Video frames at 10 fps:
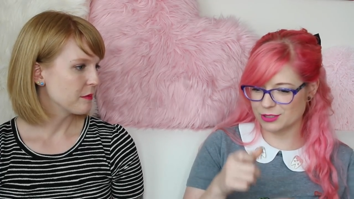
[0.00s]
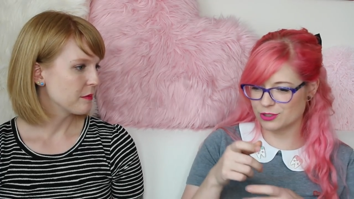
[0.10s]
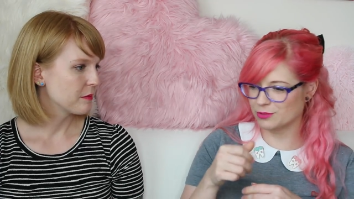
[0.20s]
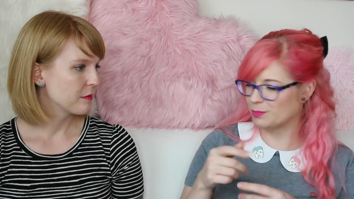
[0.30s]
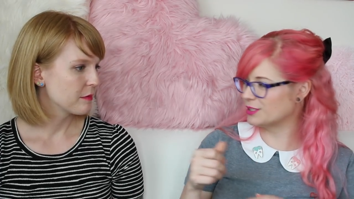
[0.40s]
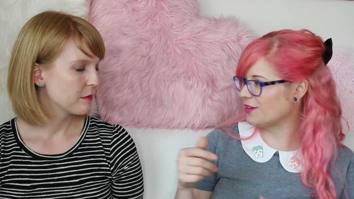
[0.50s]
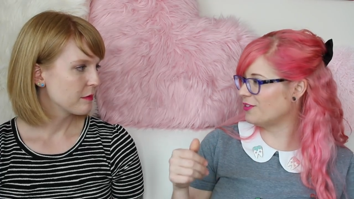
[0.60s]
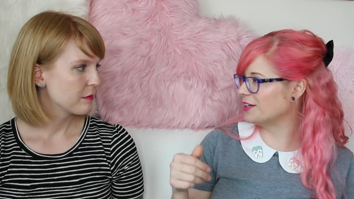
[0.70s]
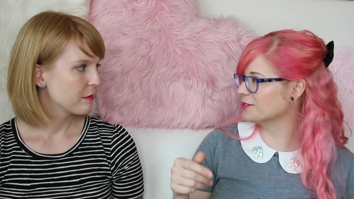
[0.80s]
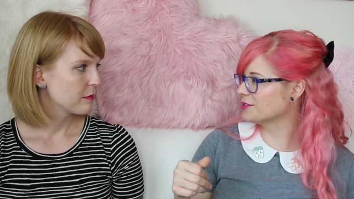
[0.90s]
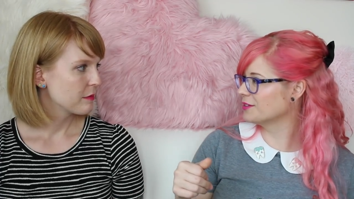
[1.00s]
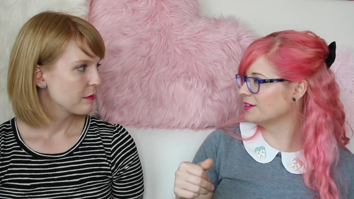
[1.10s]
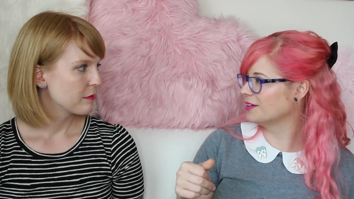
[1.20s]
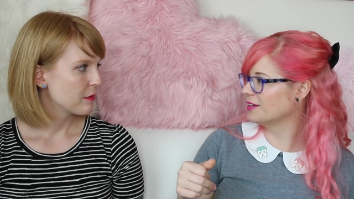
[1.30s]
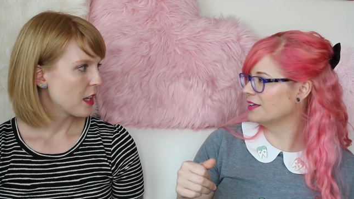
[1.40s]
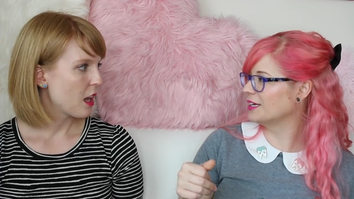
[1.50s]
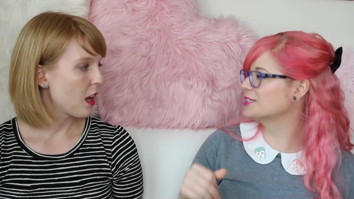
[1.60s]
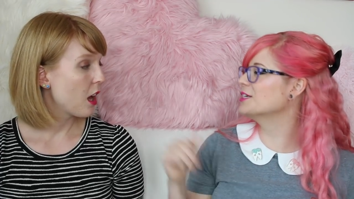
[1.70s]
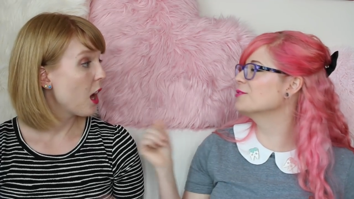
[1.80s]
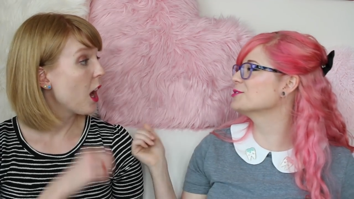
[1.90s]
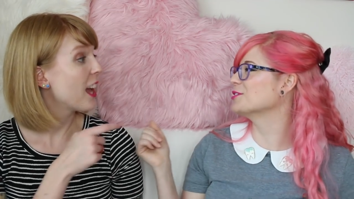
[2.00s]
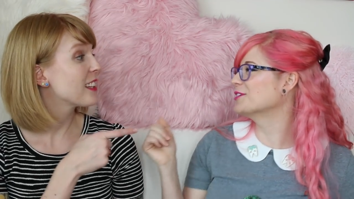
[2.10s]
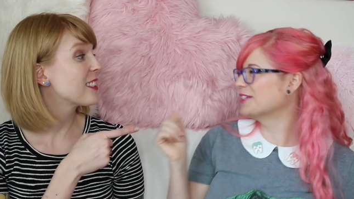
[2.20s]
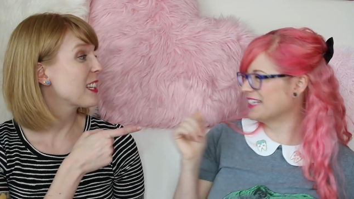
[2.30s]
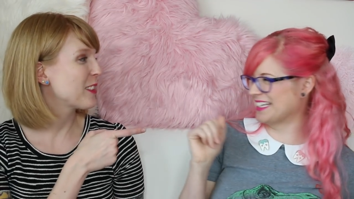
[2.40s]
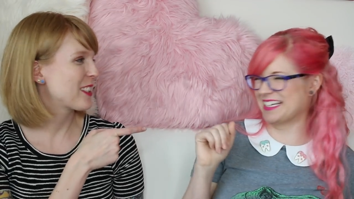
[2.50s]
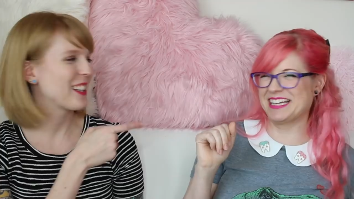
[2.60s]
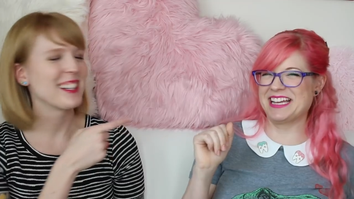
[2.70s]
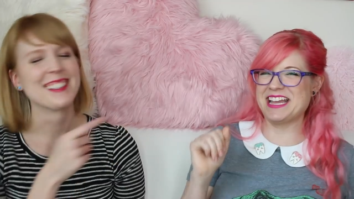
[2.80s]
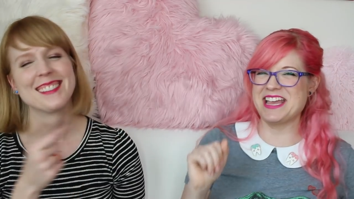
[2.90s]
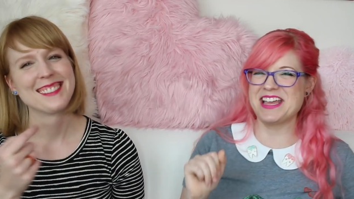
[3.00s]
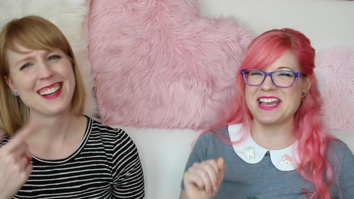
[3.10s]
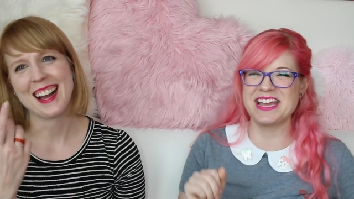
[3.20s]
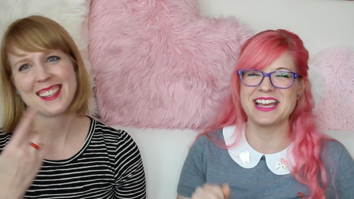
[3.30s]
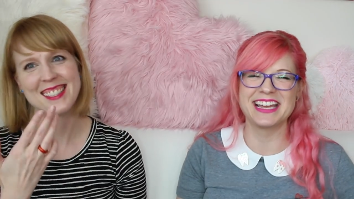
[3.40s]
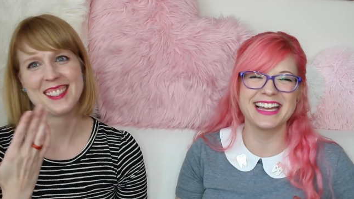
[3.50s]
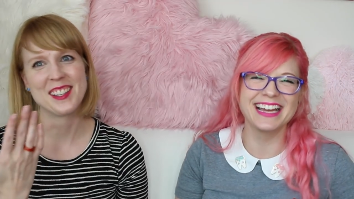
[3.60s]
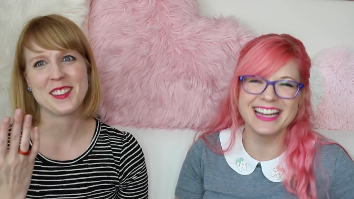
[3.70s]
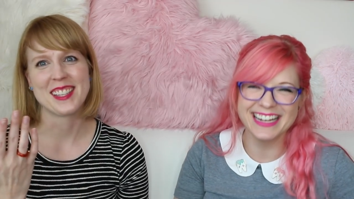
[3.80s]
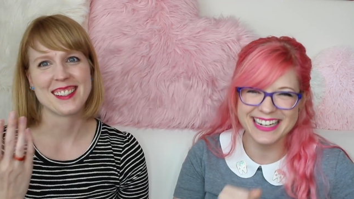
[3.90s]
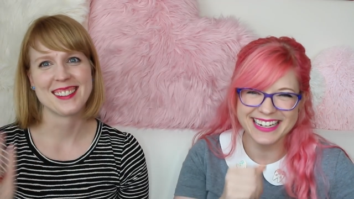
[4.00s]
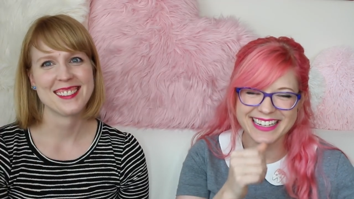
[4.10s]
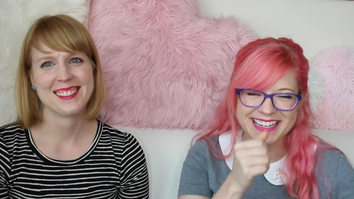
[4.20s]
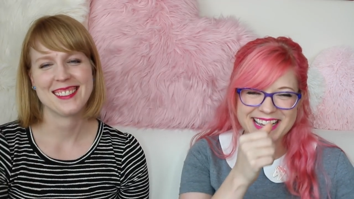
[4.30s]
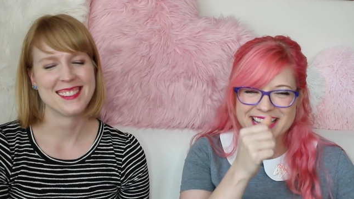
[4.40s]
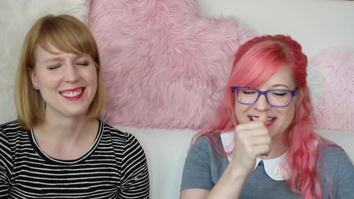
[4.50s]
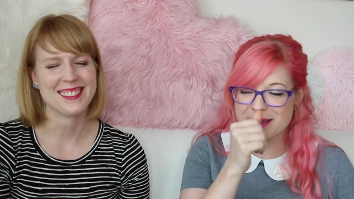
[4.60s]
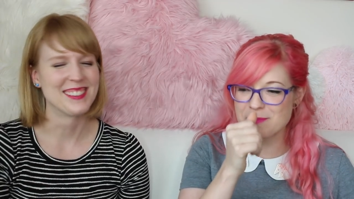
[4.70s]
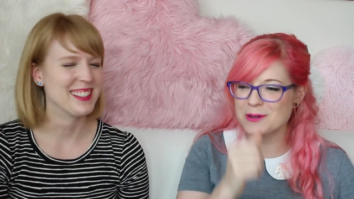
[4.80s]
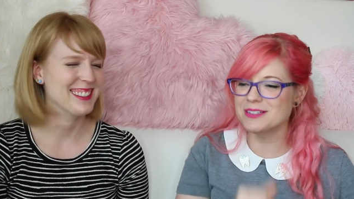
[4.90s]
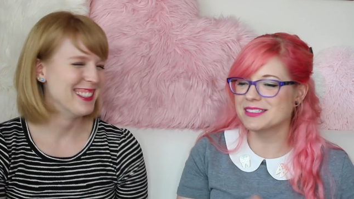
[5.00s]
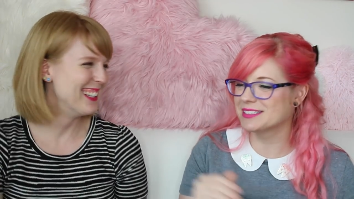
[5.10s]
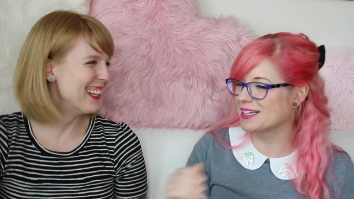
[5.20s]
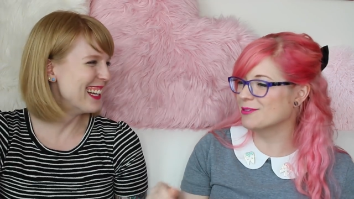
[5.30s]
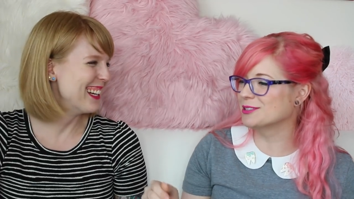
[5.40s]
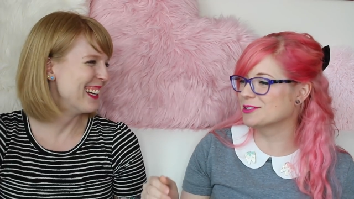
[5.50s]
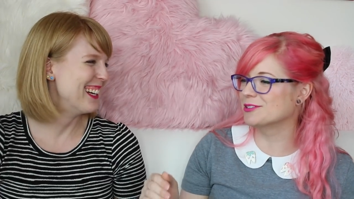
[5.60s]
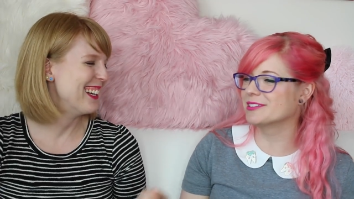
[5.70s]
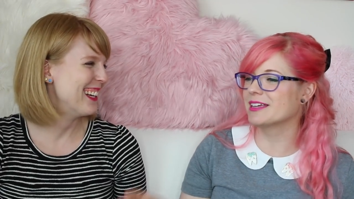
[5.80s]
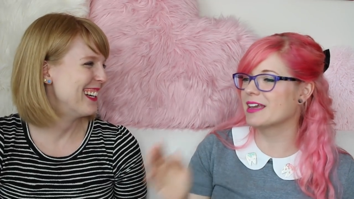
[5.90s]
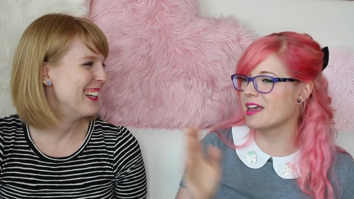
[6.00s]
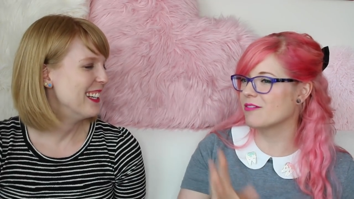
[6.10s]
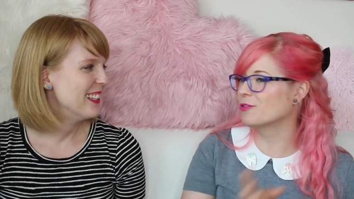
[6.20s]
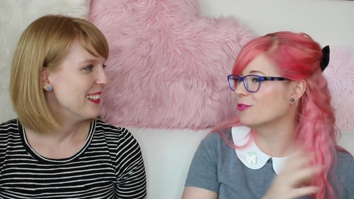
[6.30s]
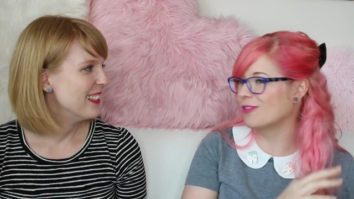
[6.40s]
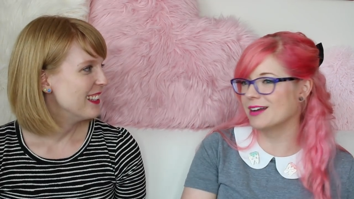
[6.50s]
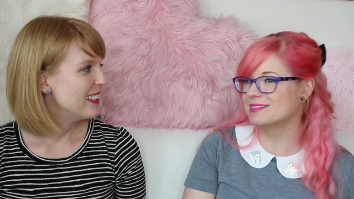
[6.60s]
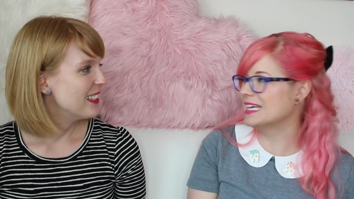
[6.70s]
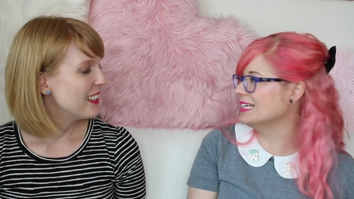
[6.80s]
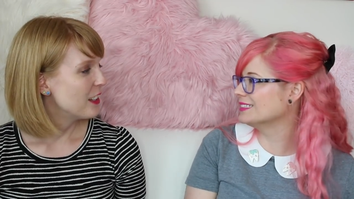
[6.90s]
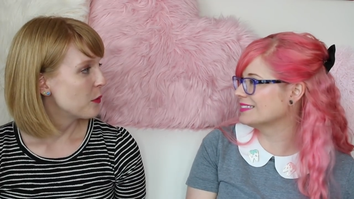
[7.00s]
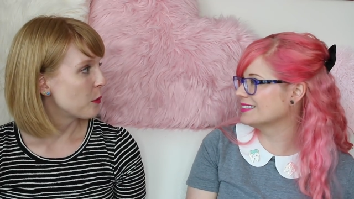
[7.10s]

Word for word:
Speaker 1: Shh, puts out fires. Extinguisher. Extinguisher.
Speaker 2: I didn't know either.
Speaker 1: They put extinguishers like every 5 tenths.